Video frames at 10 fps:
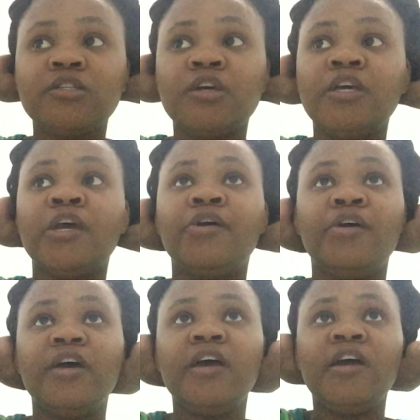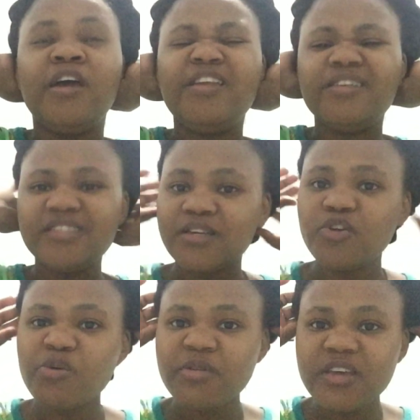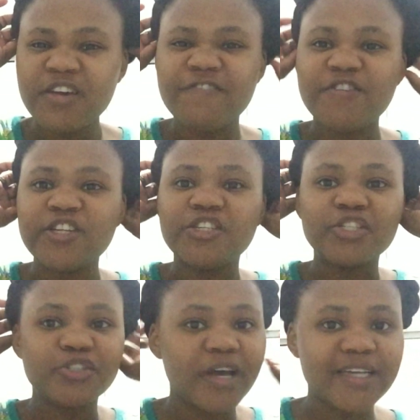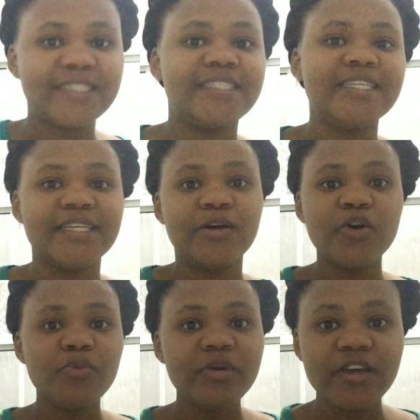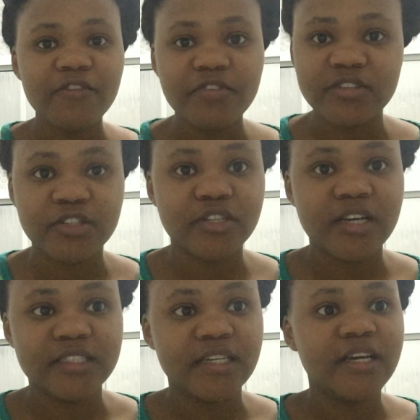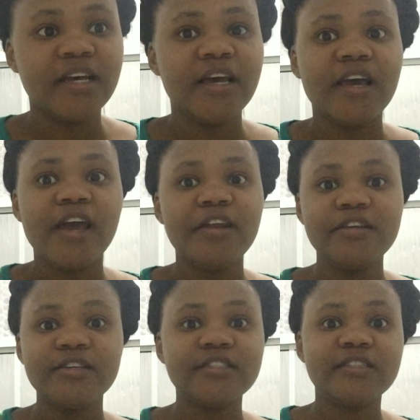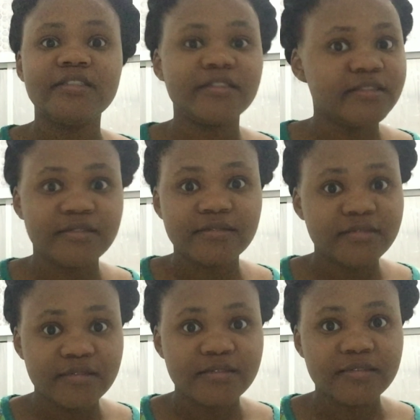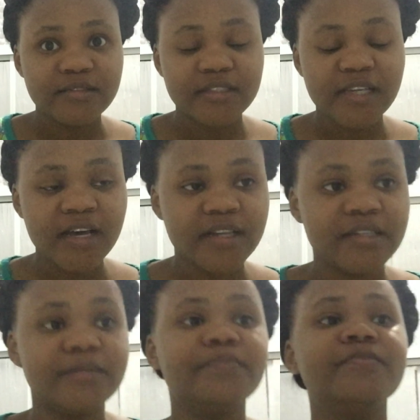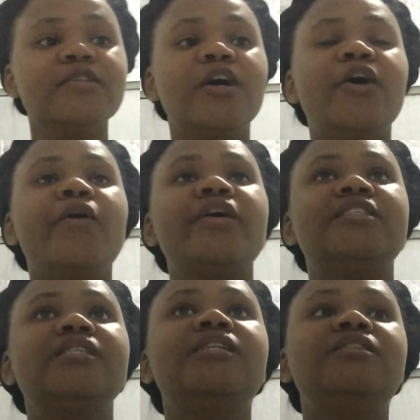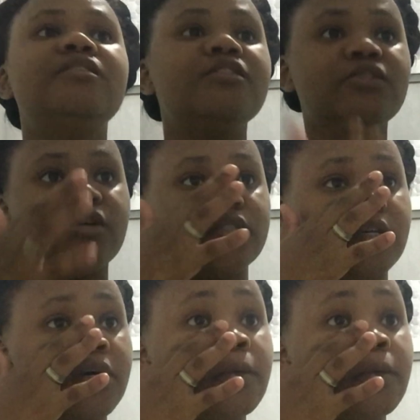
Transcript: in your hair and you say, "Oh, my hair feels so dry still. Oh, my hair feels so dry." And it just, exactly. Okay, so let's just discuss